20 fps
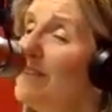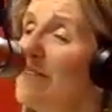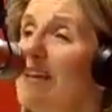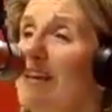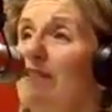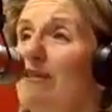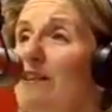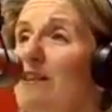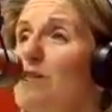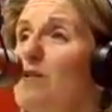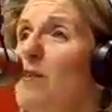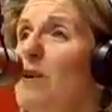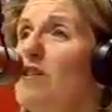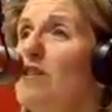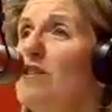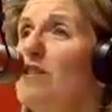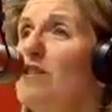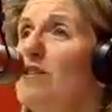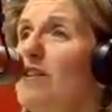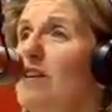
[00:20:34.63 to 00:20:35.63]
Even as much
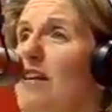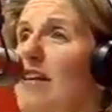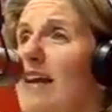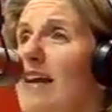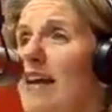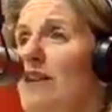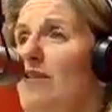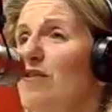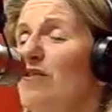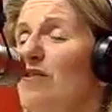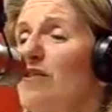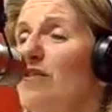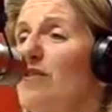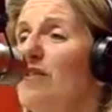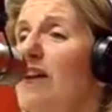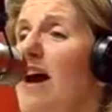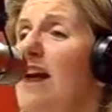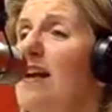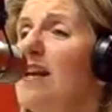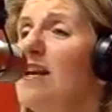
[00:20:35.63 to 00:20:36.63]
as looking at your
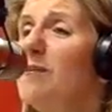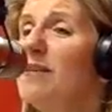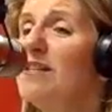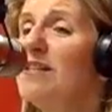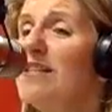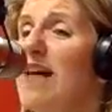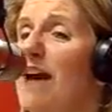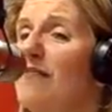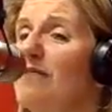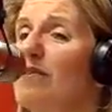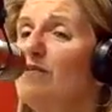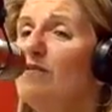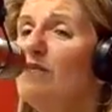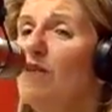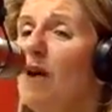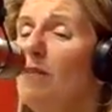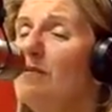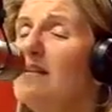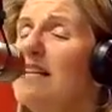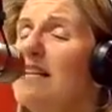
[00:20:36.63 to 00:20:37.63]
documents. Have you
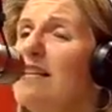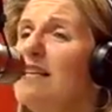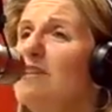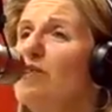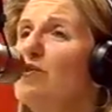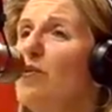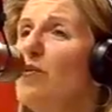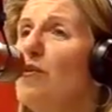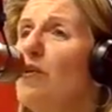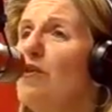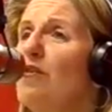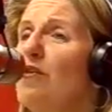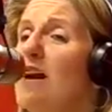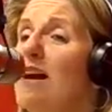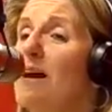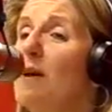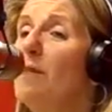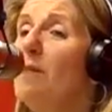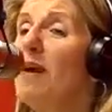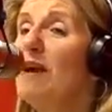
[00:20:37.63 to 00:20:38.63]
updated your
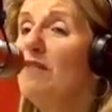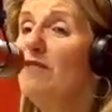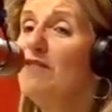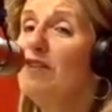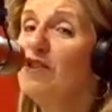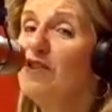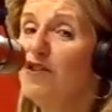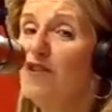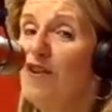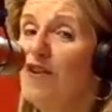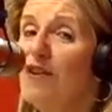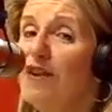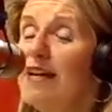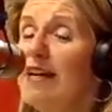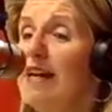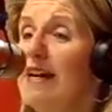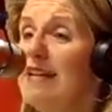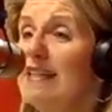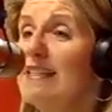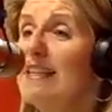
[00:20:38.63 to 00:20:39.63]

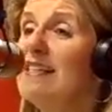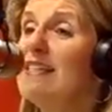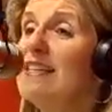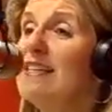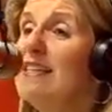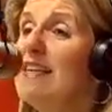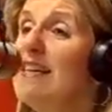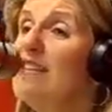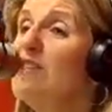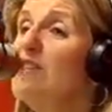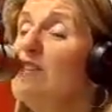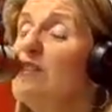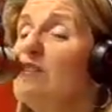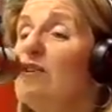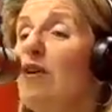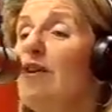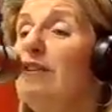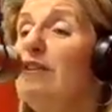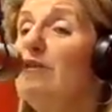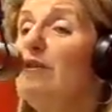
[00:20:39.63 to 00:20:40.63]
beneficiary designations
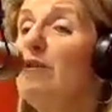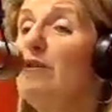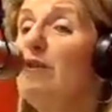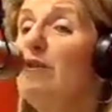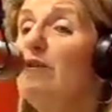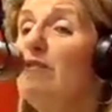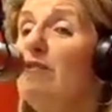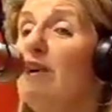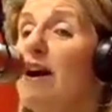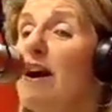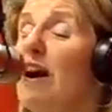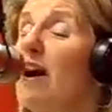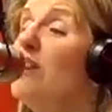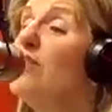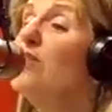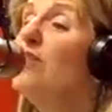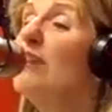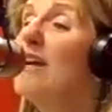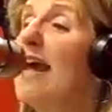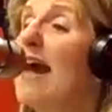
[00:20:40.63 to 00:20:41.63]
on
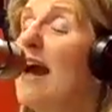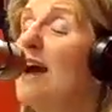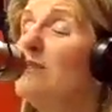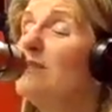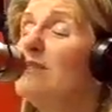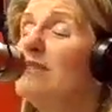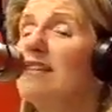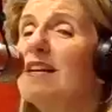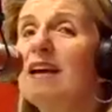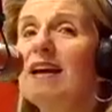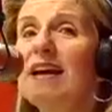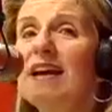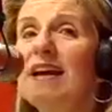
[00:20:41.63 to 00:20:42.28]
your accounts?